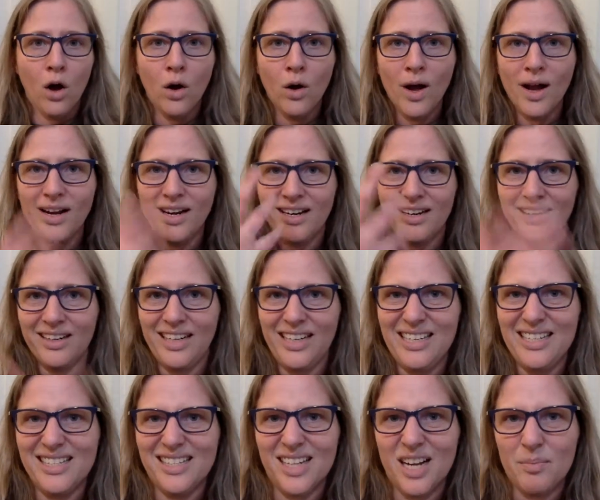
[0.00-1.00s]
I needed to
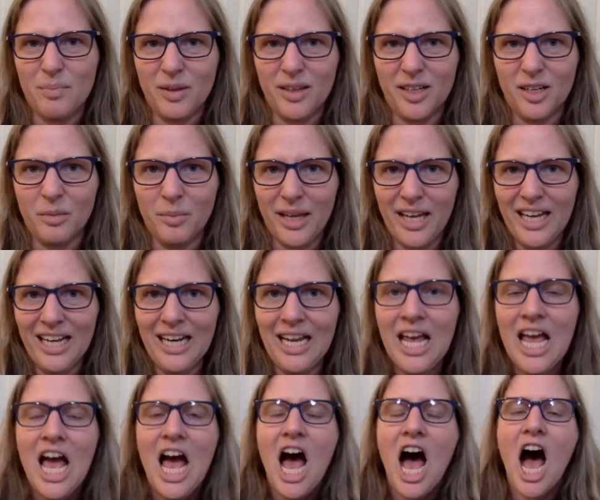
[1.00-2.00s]
ease it up a little bit.
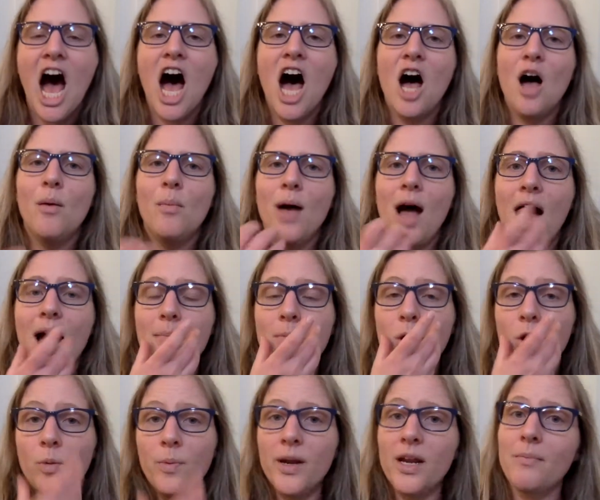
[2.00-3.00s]
Um, I'm
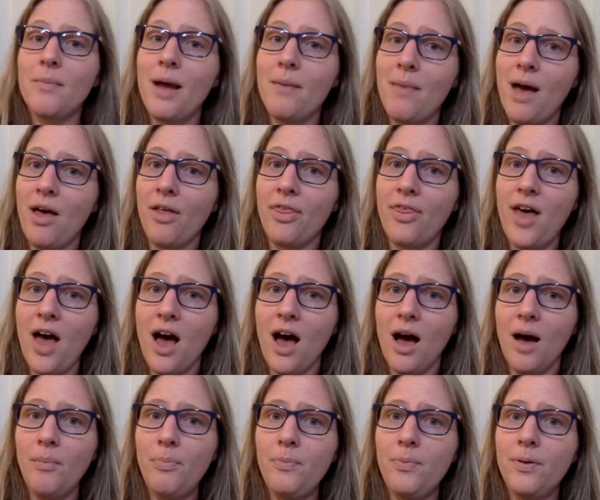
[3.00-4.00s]
opening my mouth
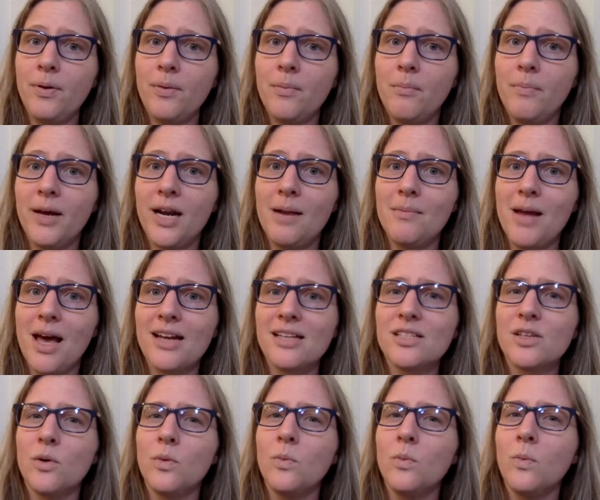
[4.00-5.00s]
up, but I'm not as
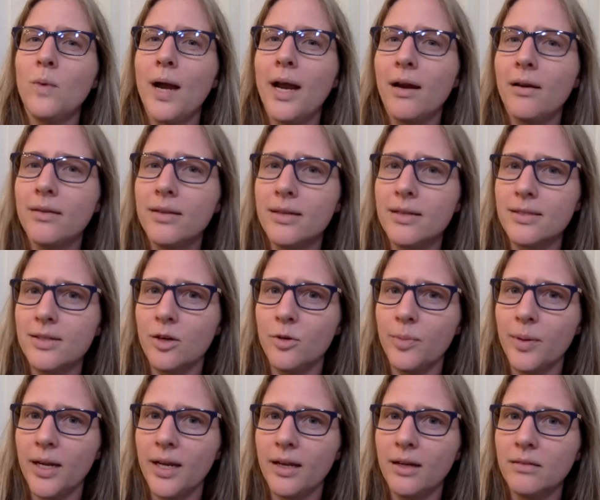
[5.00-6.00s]
aware that it's
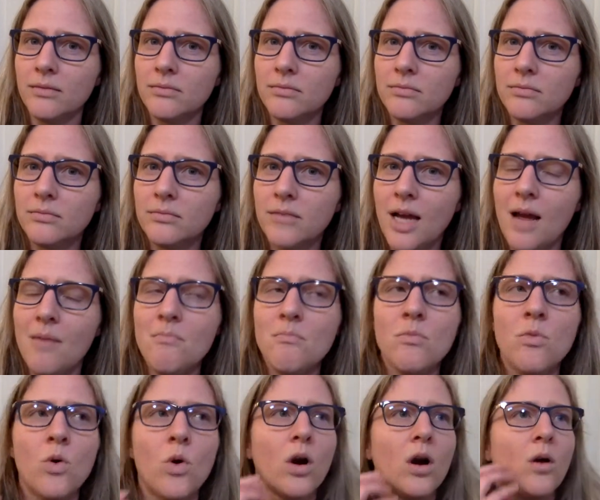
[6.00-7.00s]
opening. I'm
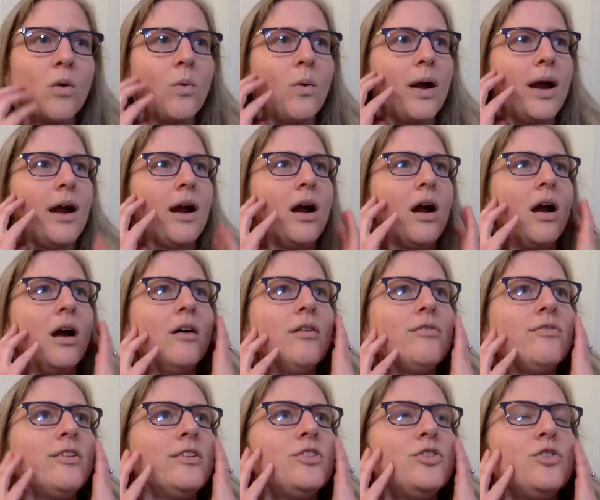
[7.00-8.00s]
more aware
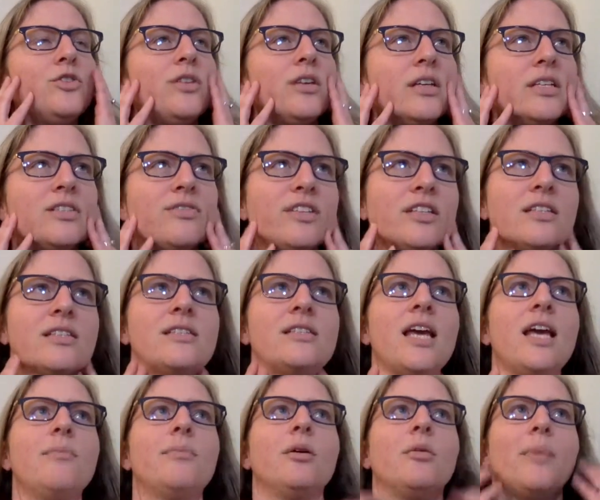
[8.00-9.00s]
of do things feel
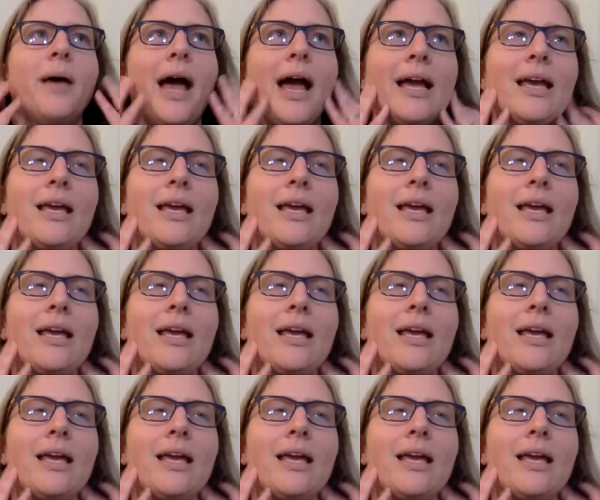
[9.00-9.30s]
stable back